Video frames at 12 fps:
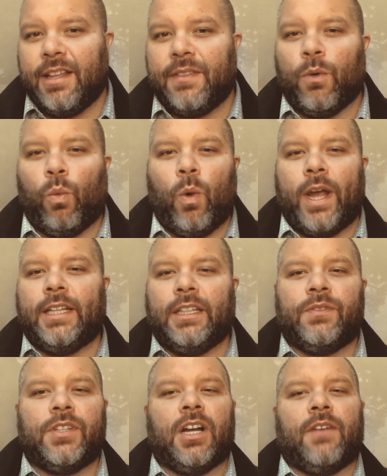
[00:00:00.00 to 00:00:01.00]
the weight
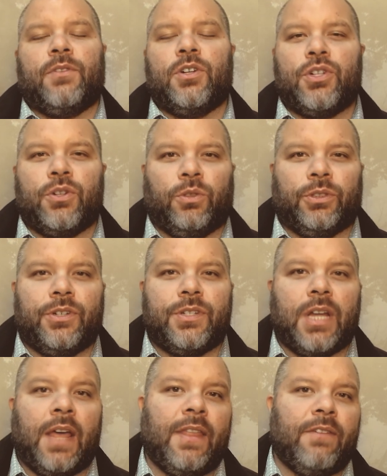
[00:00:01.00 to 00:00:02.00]
lifted off their
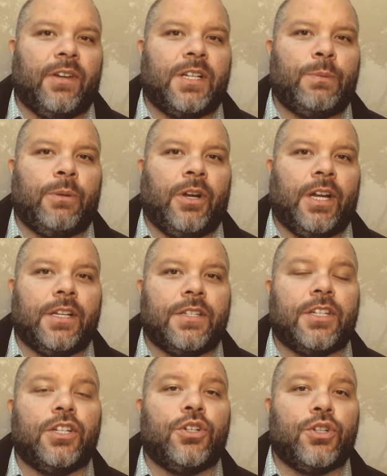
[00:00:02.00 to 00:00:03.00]
shoulders, and they've
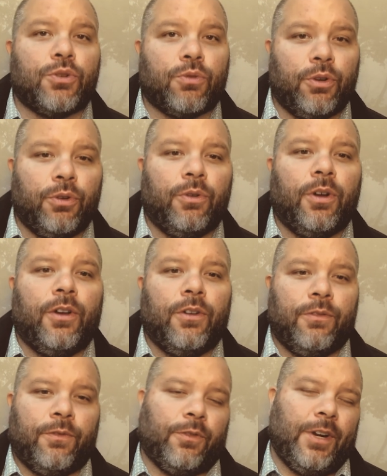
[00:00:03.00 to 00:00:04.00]
experienced true
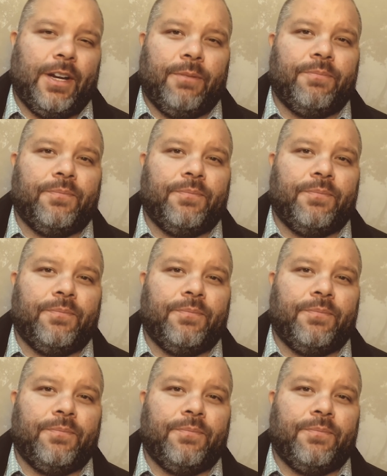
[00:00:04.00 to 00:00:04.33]
freedom.